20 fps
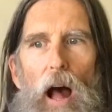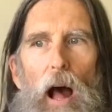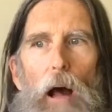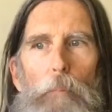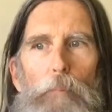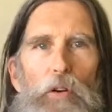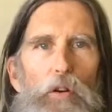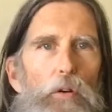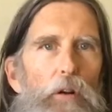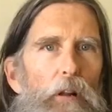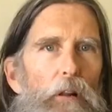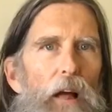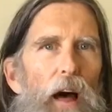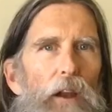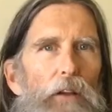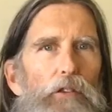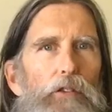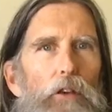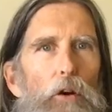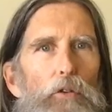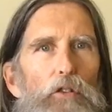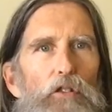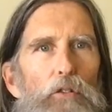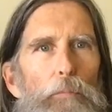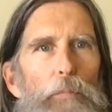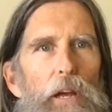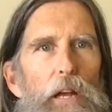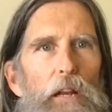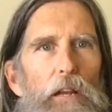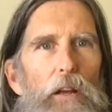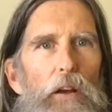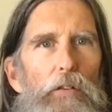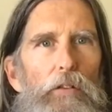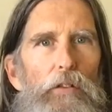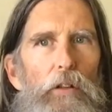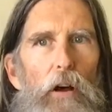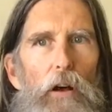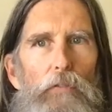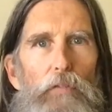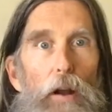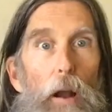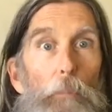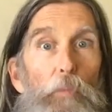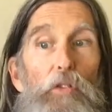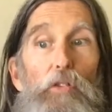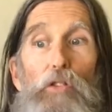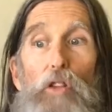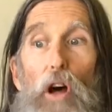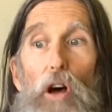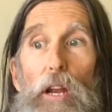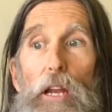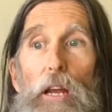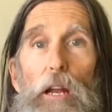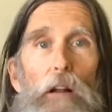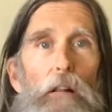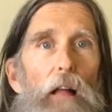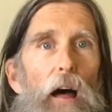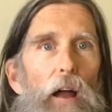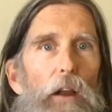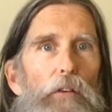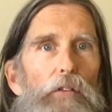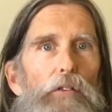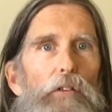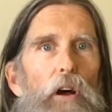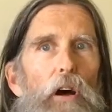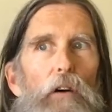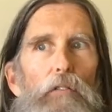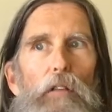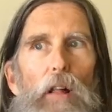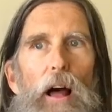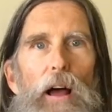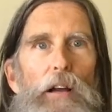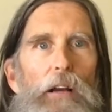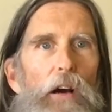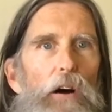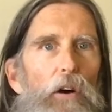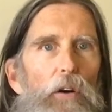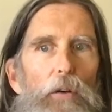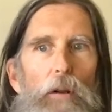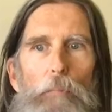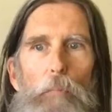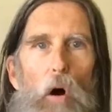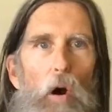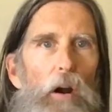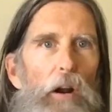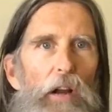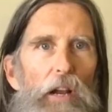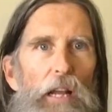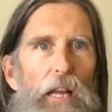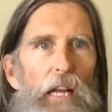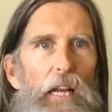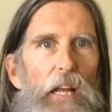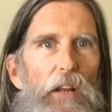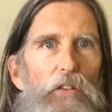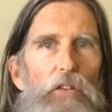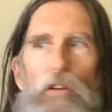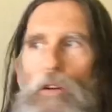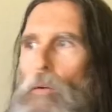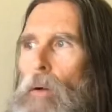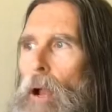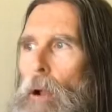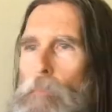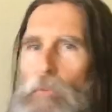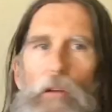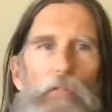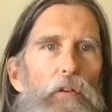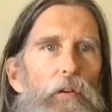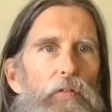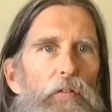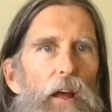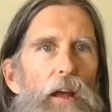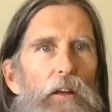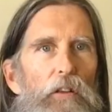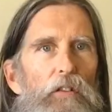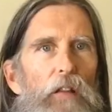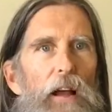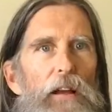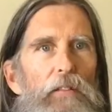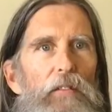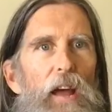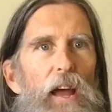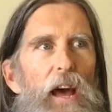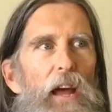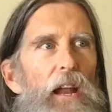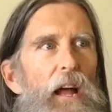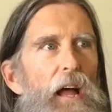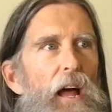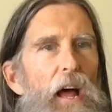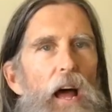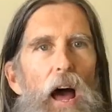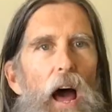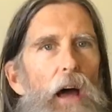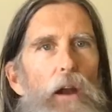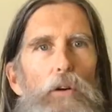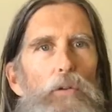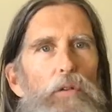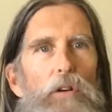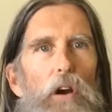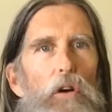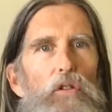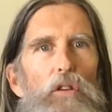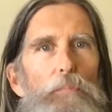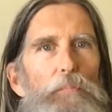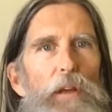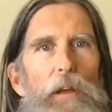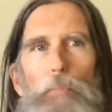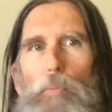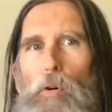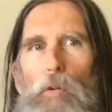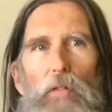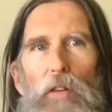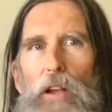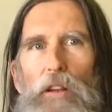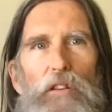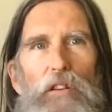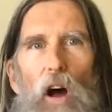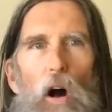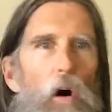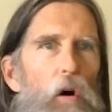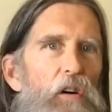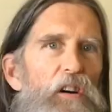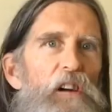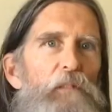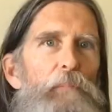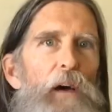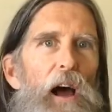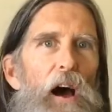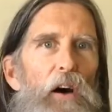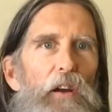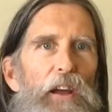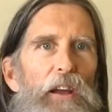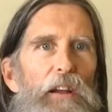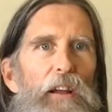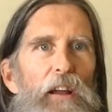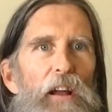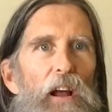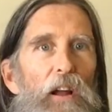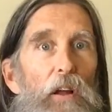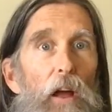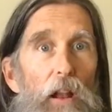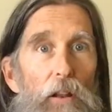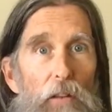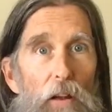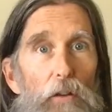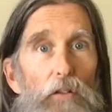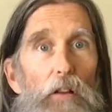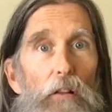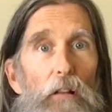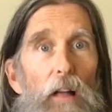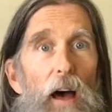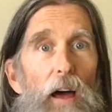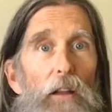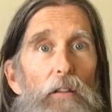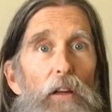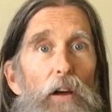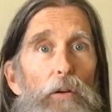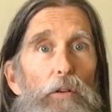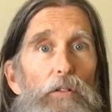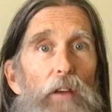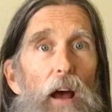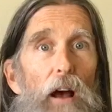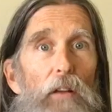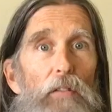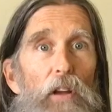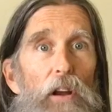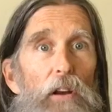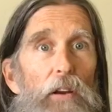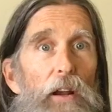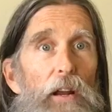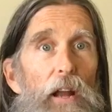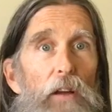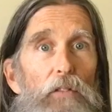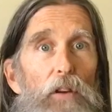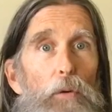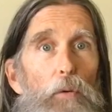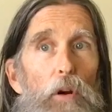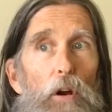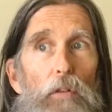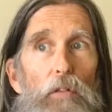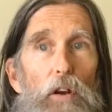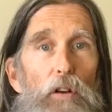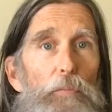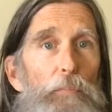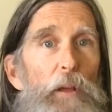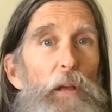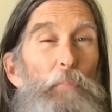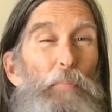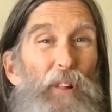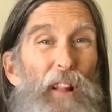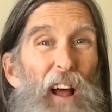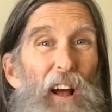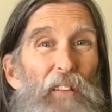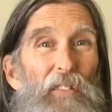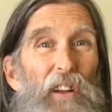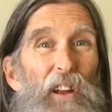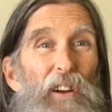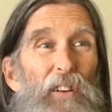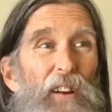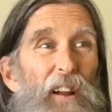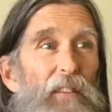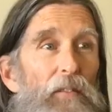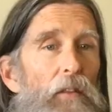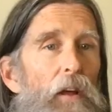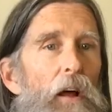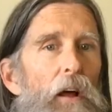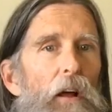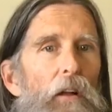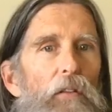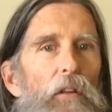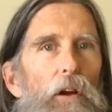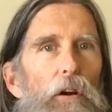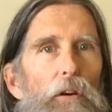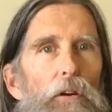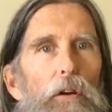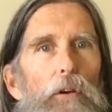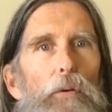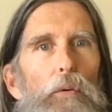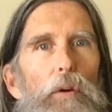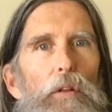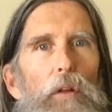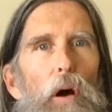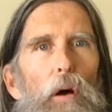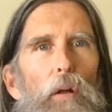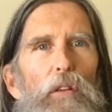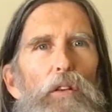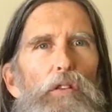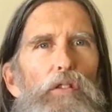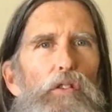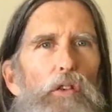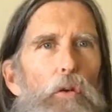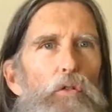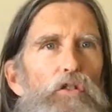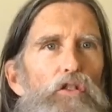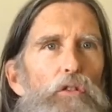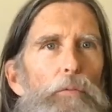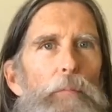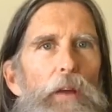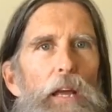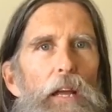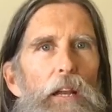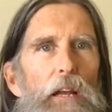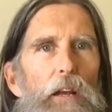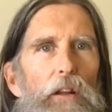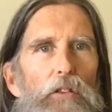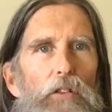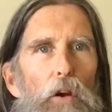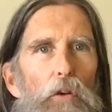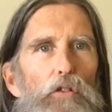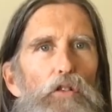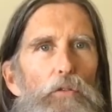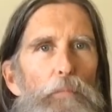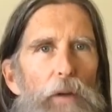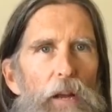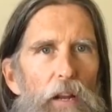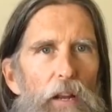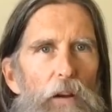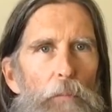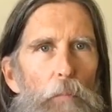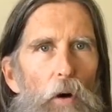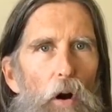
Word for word: I'm doing a lot of social media stuff and I'm studying a lot of stuff like on marketing, Instagram, different things like that. I don't go to people that talk about it. And there's a lot of those out there in every world. There's people out there in, that are with all this social media and social media